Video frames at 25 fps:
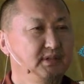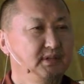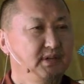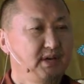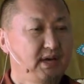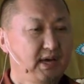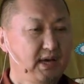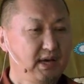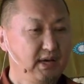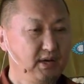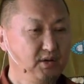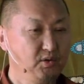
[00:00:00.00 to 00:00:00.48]

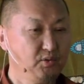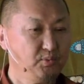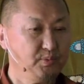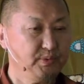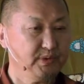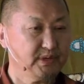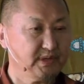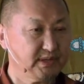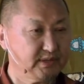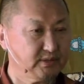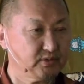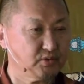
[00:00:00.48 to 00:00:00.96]
How
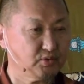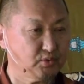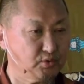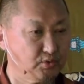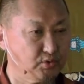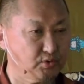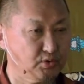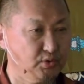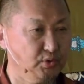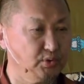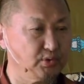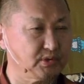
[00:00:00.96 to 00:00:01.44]
we can to
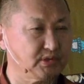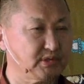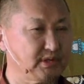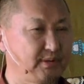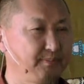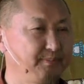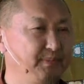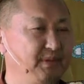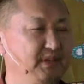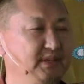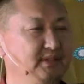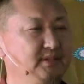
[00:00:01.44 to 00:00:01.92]
do
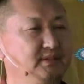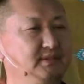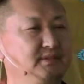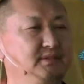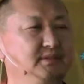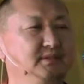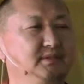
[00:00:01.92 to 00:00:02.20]
something?